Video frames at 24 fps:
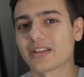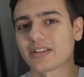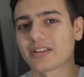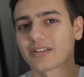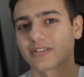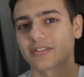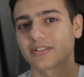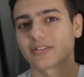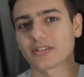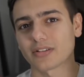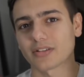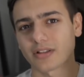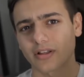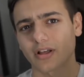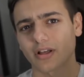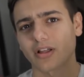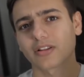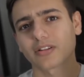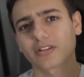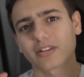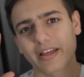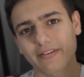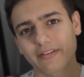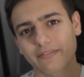hover your mouse
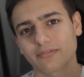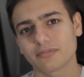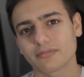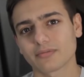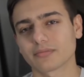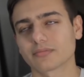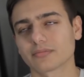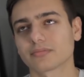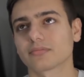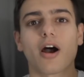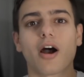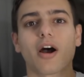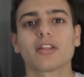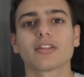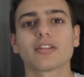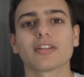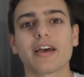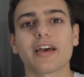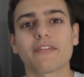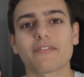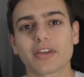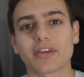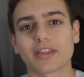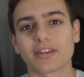over the video and you'll
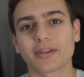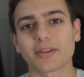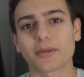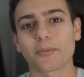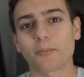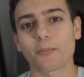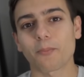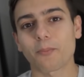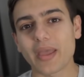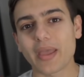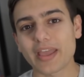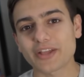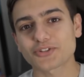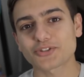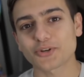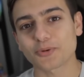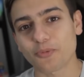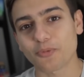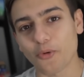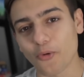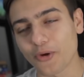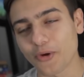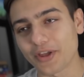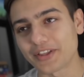see all the timestamps
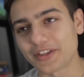on the